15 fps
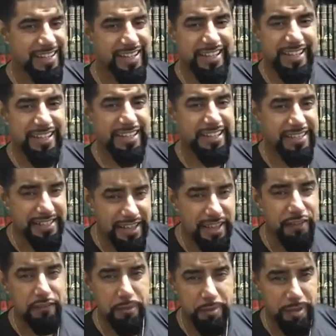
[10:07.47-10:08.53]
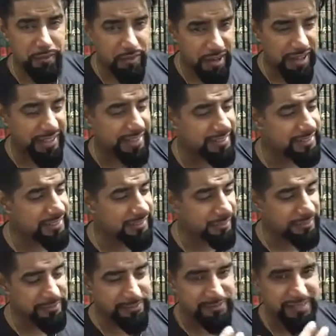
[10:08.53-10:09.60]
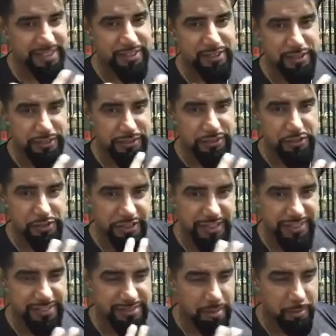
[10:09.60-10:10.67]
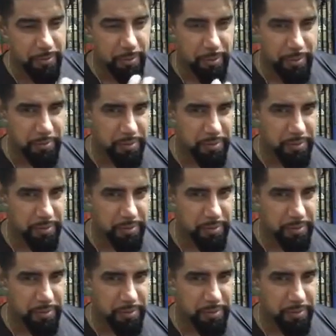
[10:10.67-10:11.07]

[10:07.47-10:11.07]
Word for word: It can never be right until until the drink is on point,